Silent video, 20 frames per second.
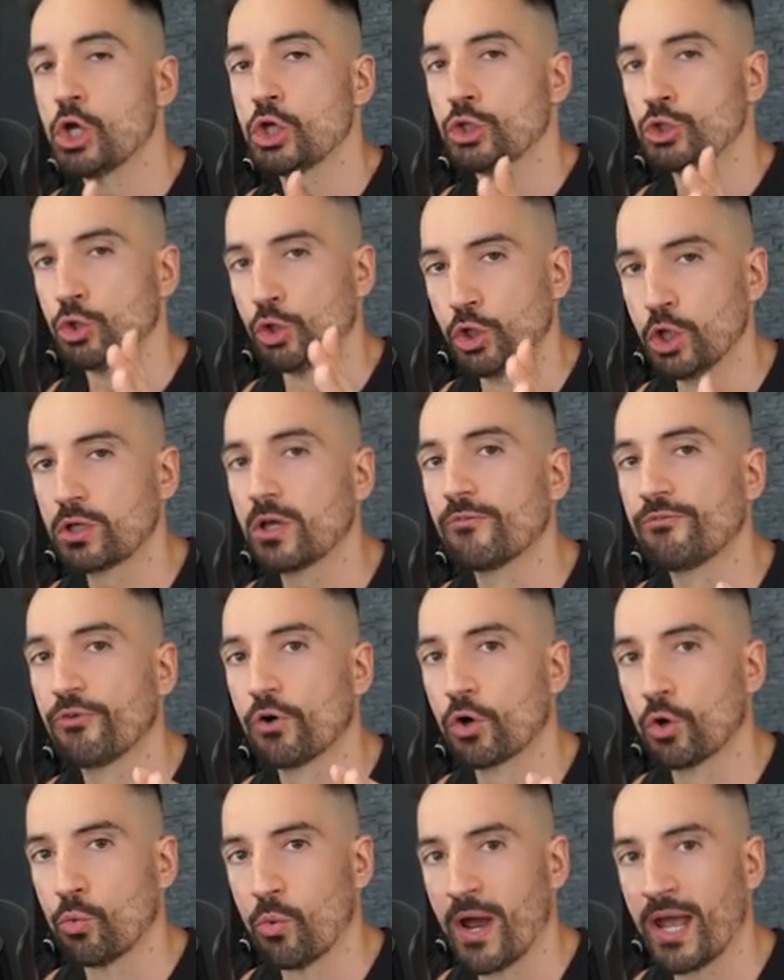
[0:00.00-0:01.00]
You're looking
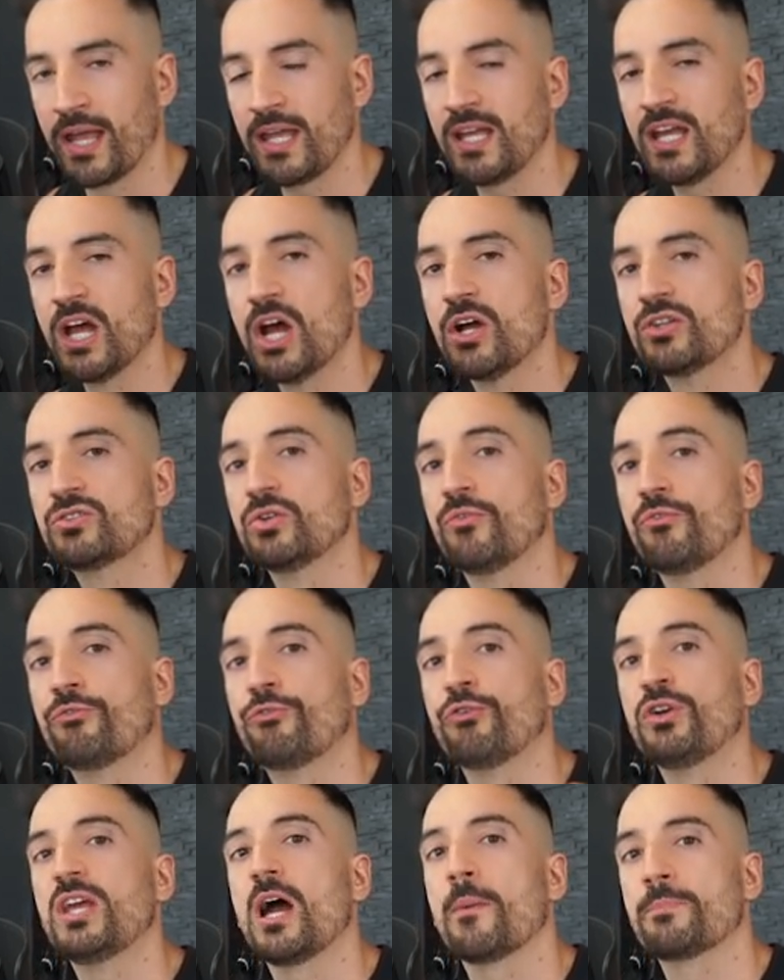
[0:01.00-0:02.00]
for a way to
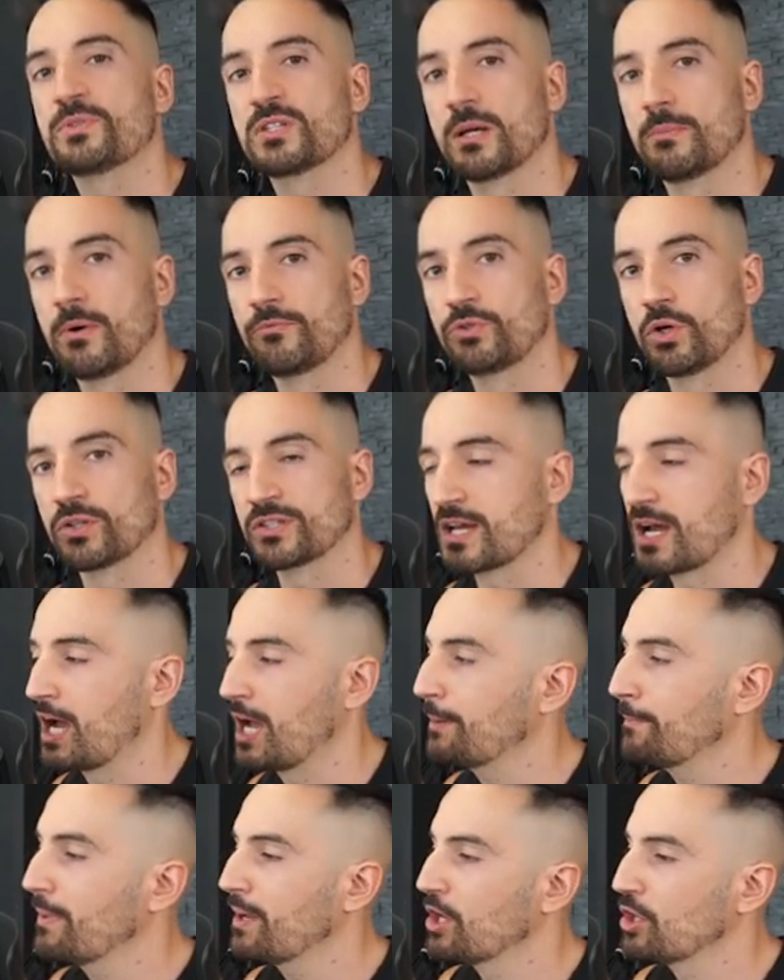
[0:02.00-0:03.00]
free up some of your
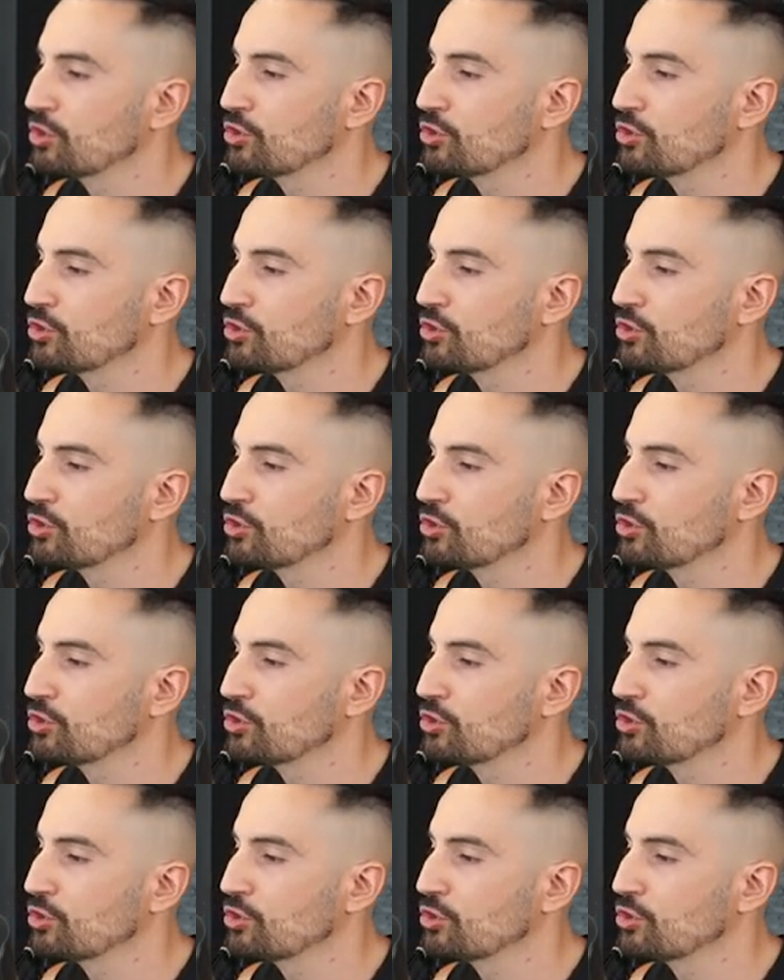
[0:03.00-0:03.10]
time?